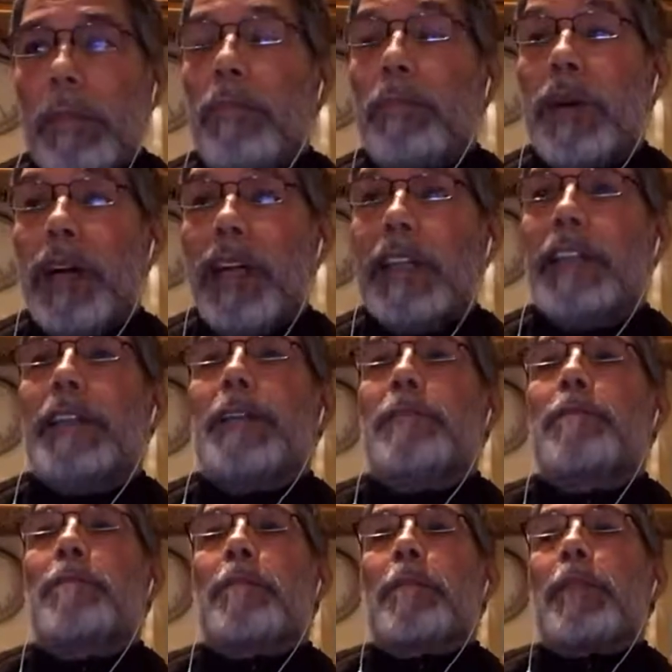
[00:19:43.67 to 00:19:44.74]
But
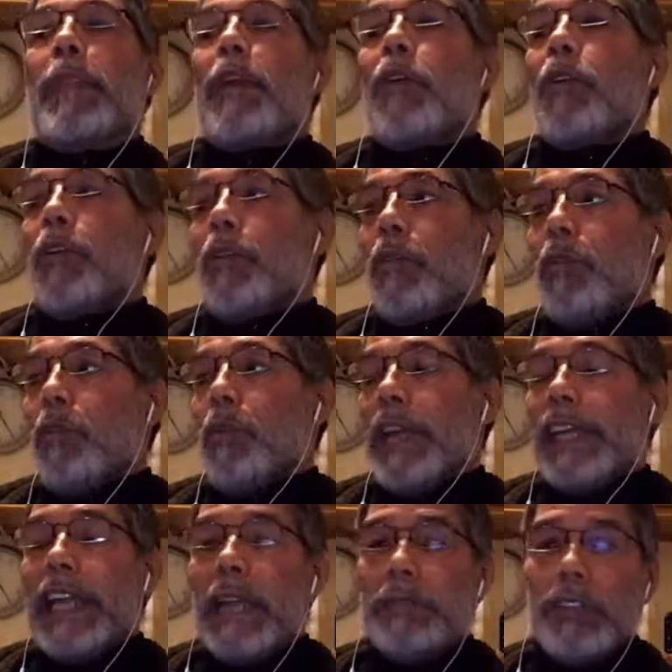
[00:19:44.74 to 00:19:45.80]
when
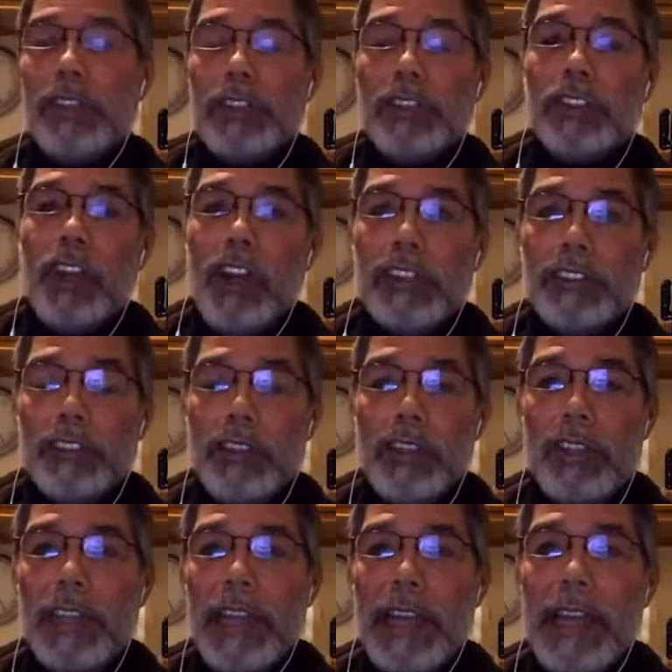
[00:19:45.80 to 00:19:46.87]
it came to the charts and all
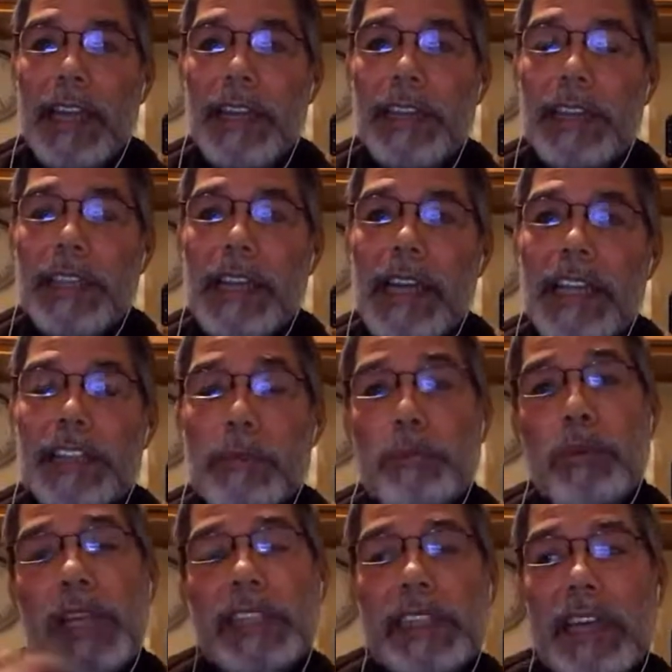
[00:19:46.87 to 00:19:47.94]
that, and the
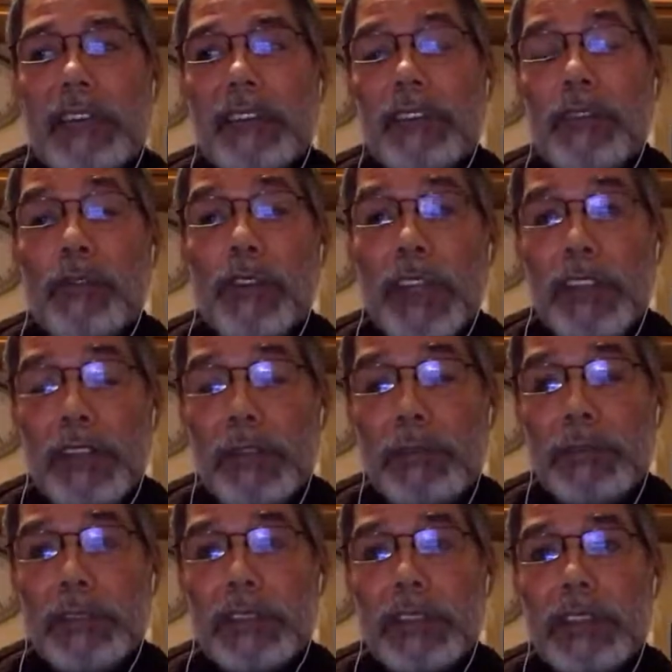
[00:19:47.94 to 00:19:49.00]
breakdown of the
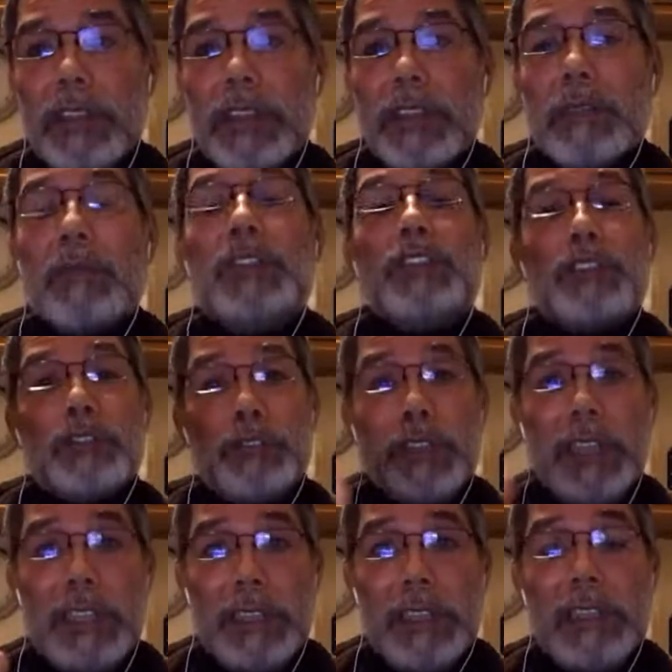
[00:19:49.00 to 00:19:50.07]
rhythms, which is
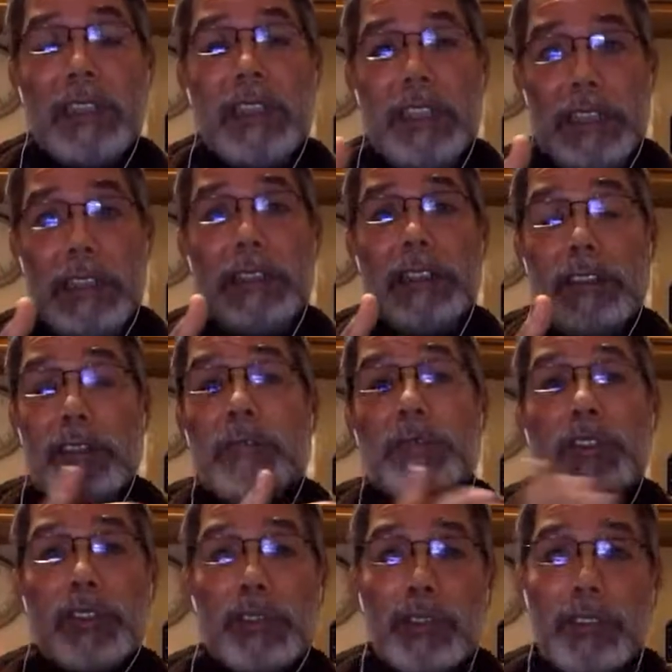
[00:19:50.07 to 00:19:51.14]
written in
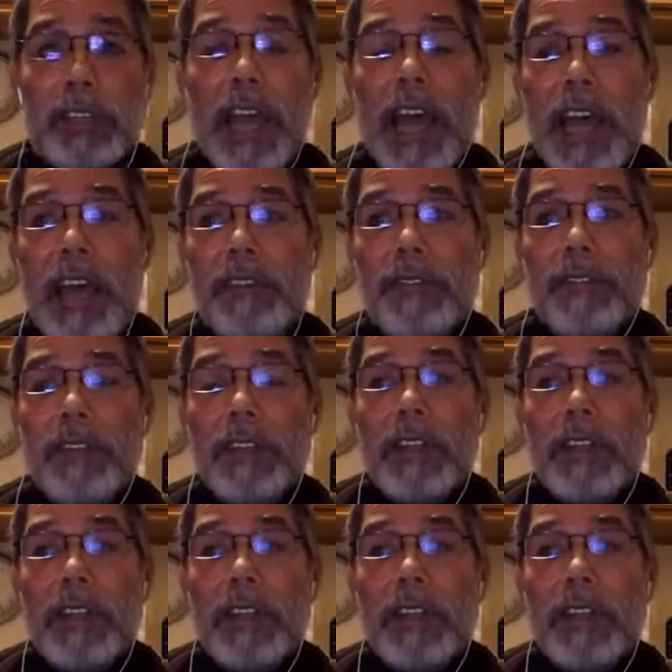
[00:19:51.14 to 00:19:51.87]
musical staff,